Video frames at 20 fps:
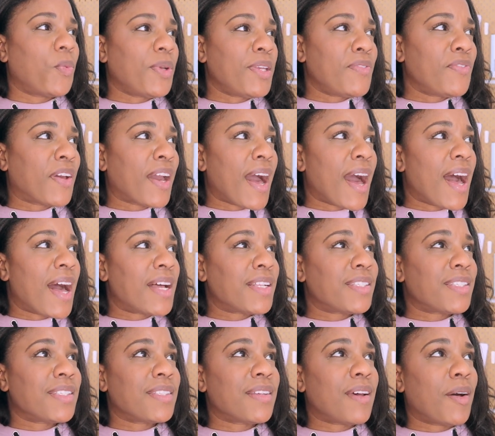We've
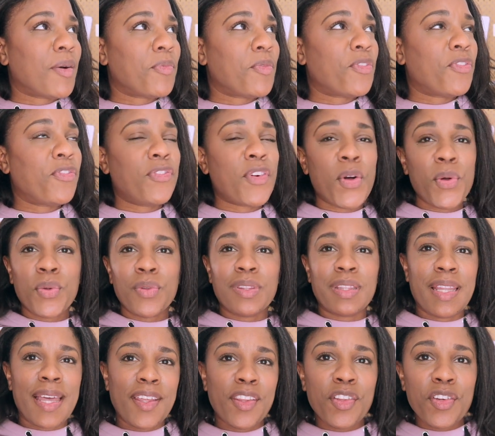got some faux
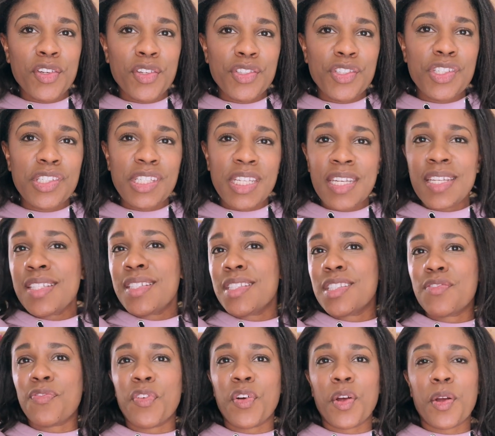leather
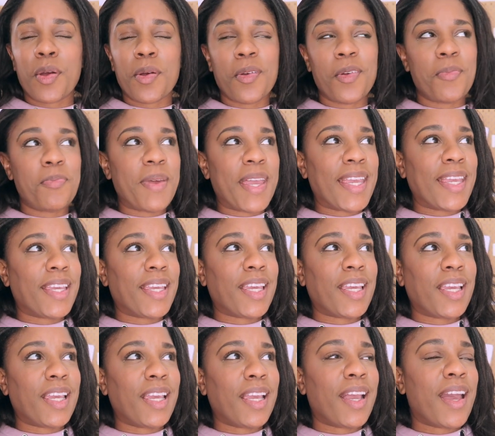sheets for
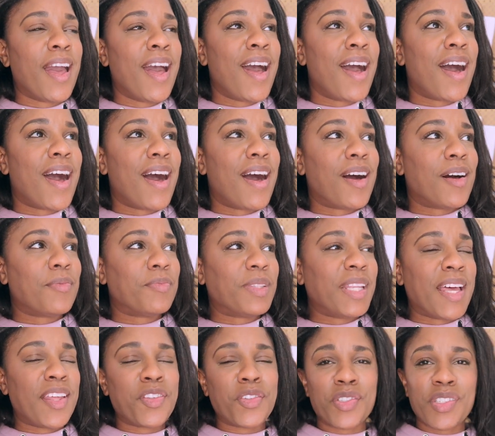making
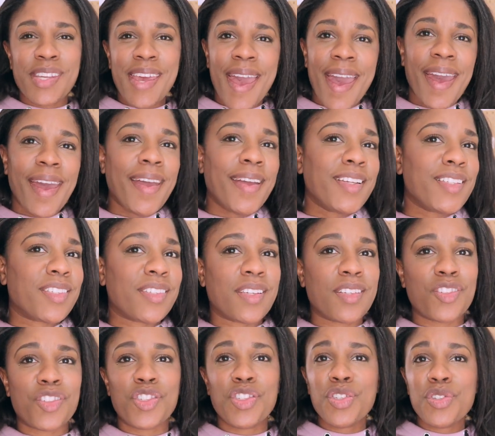leather tags
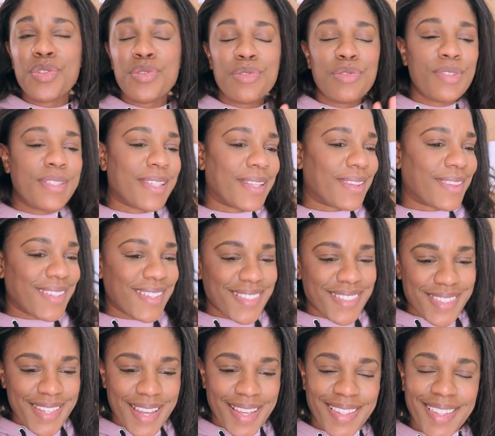and shoes and
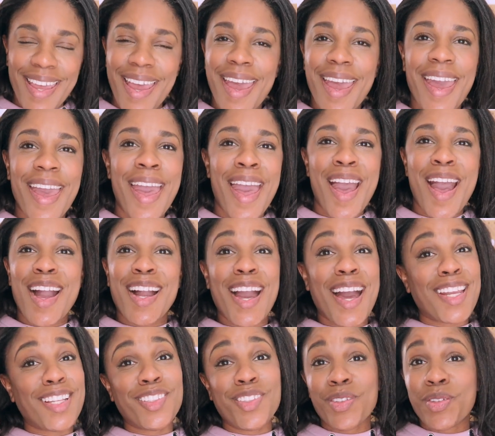things like that. I
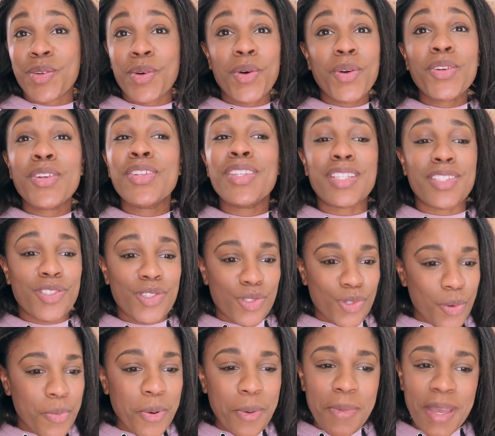got a little corner that's
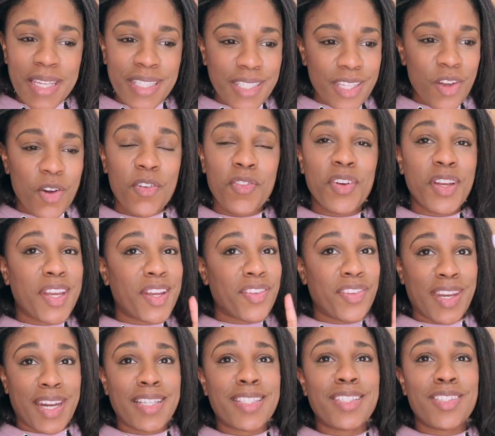super messy over
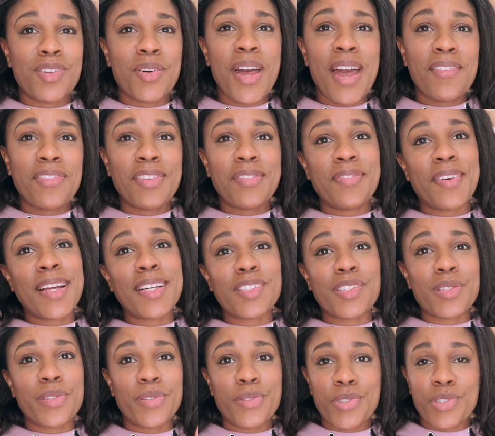here that I still have to find
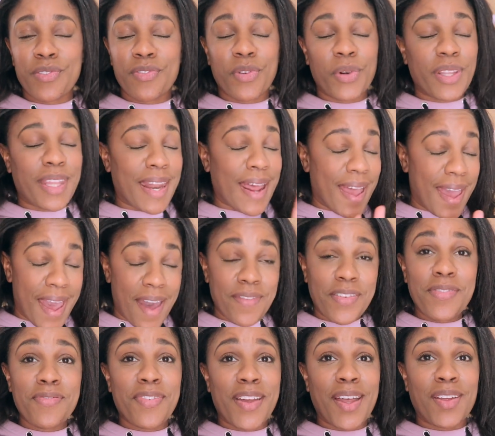a solution for, that I
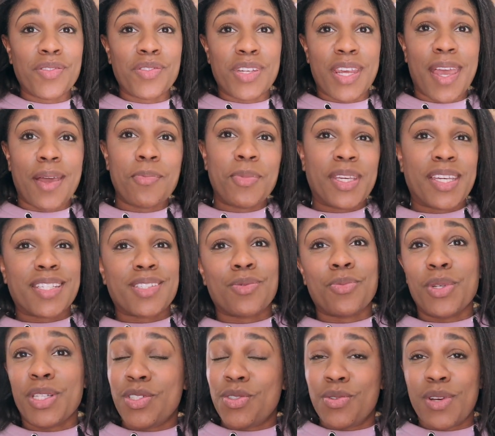haven't found yet,
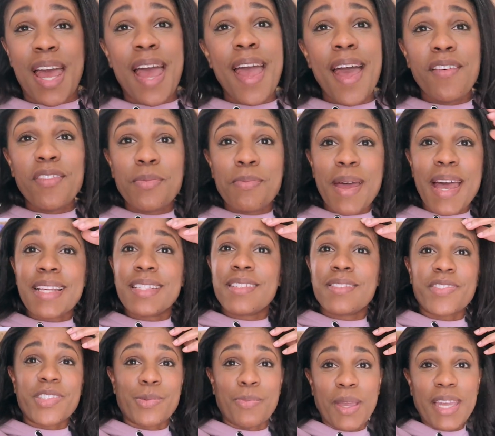because we do not have a
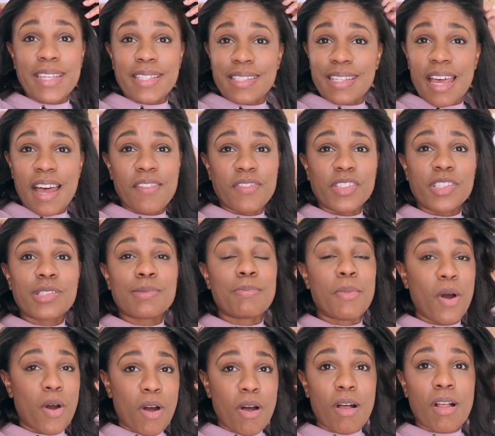massive space. I have a
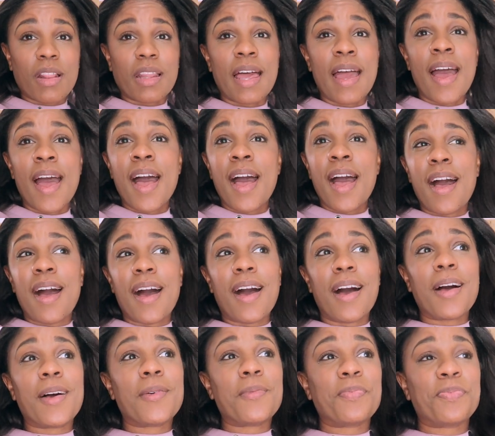small
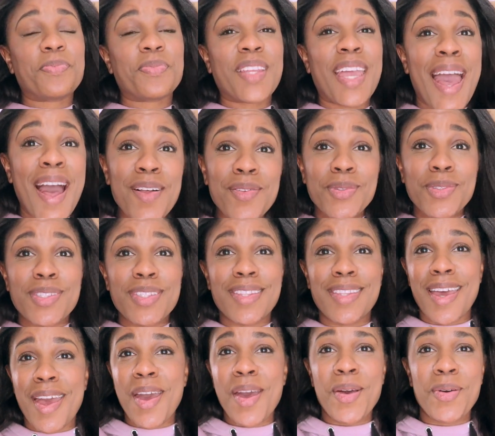house
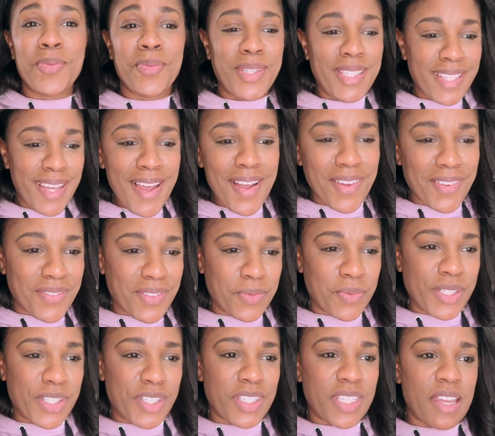that we love,
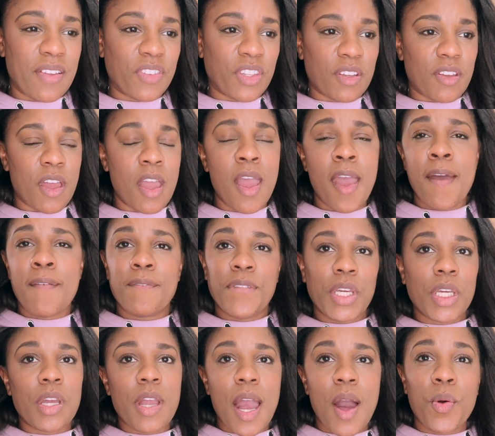and we just have to
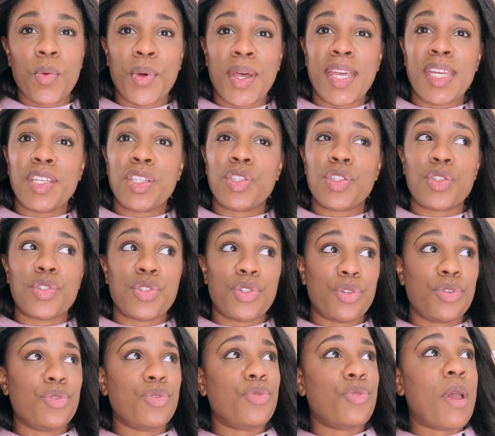figure out ways
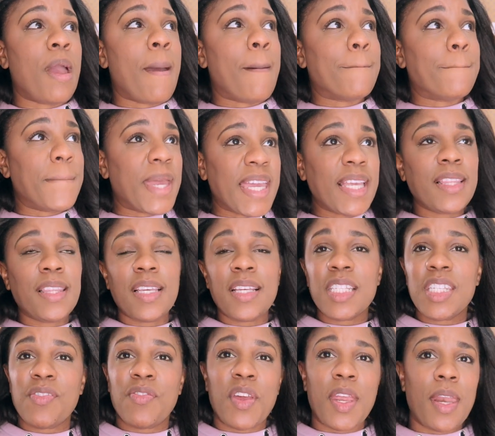to make
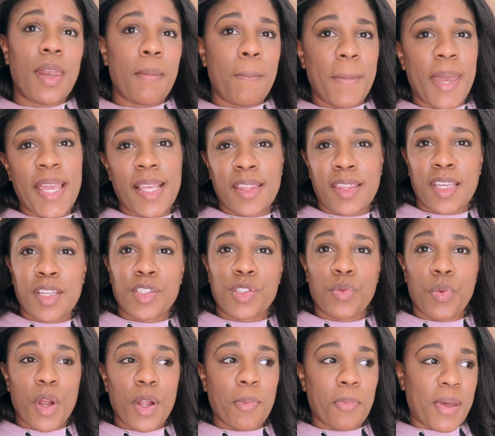things fit and make
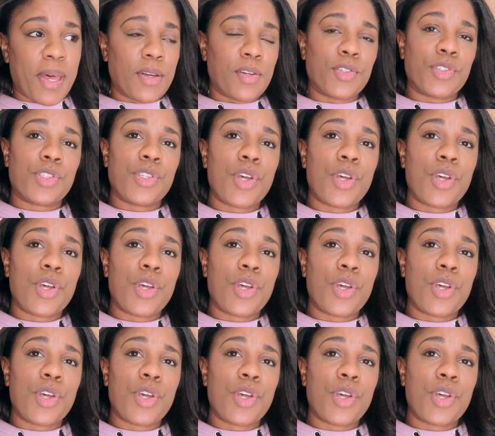things work better.